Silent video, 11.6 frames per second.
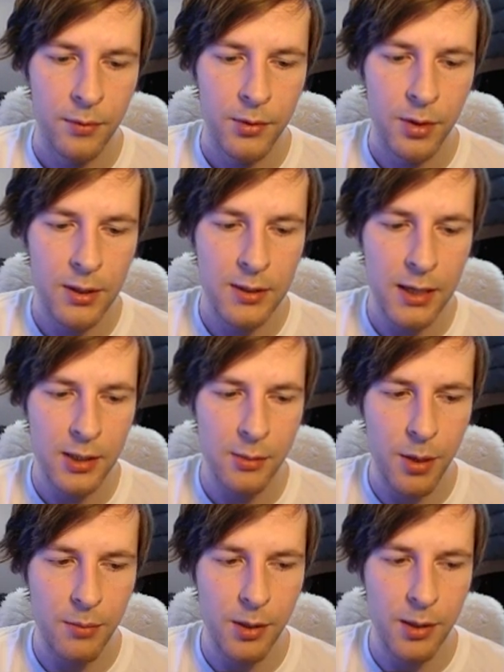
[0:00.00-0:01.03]
So this
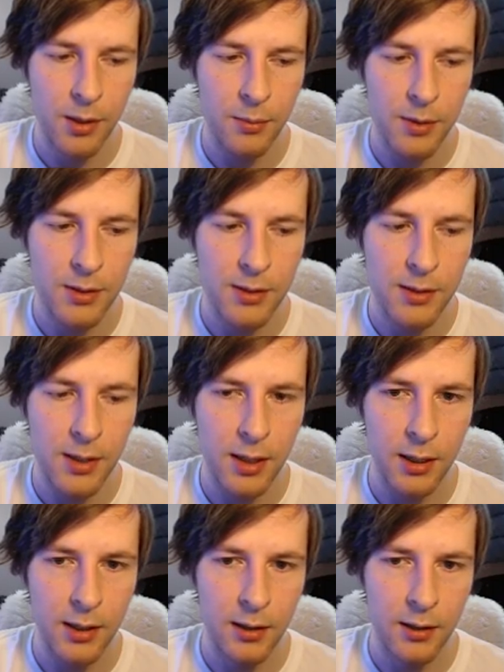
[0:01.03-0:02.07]
actually might be a
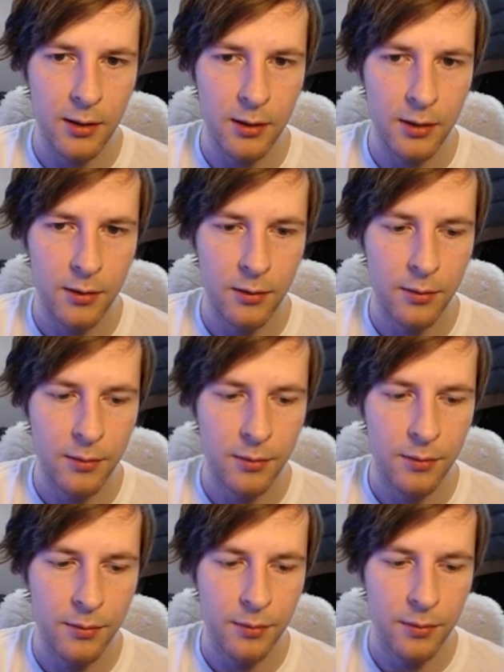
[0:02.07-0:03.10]
mistake.
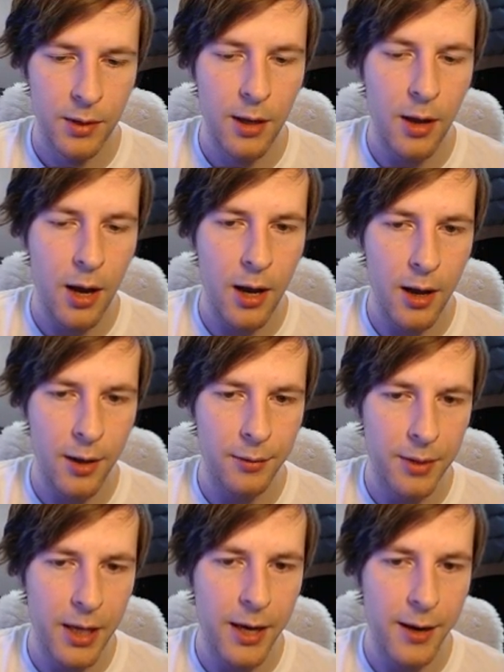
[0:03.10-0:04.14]
They, uh,
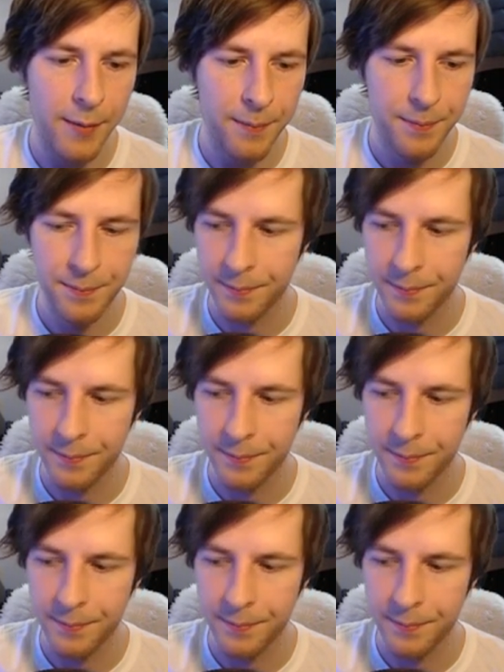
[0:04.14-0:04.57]
yeah.